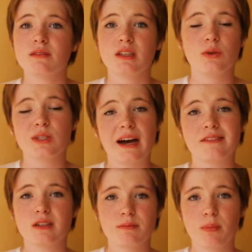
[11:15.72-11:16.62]
you would
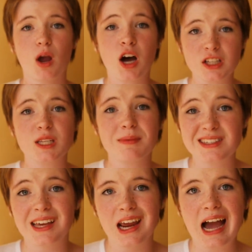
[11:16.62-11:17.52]
have to constantly be
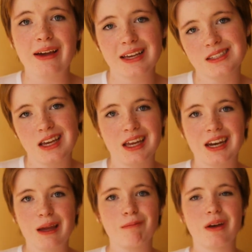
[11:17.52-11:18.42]
saying how you say your
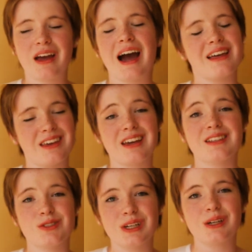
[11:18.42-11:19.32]
name, but I think
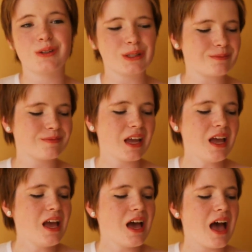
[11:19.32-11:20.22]
it's really cool.
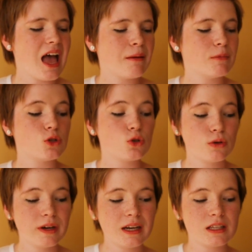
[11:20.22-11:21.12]

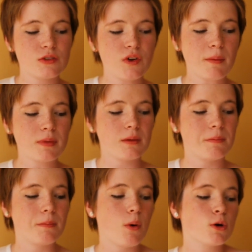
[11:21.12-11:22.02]
Dorian is from The
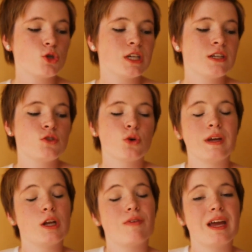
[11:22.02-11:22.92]
Portrait of
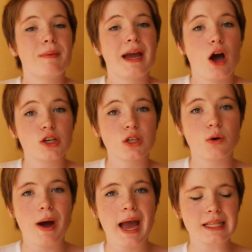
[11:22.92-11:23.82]
Dorian Gray by
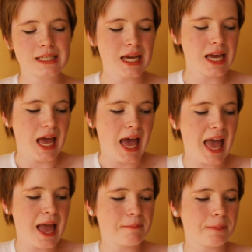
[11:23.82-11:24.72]
Oscar Wilde.
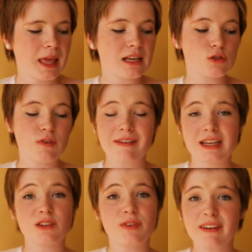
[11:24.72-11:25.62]
It's
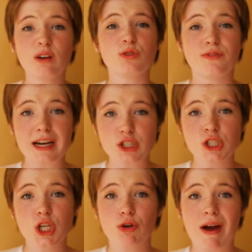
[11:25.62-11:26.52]
a very
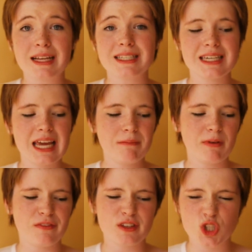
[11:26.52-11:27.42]
old-fashioned and grand name,
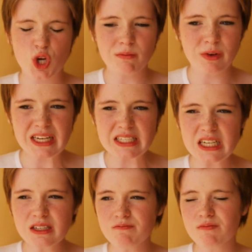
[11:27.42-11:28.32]
but for some
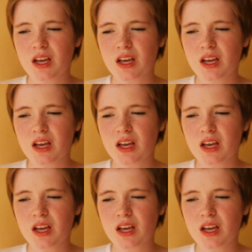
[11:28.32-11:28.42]
reason,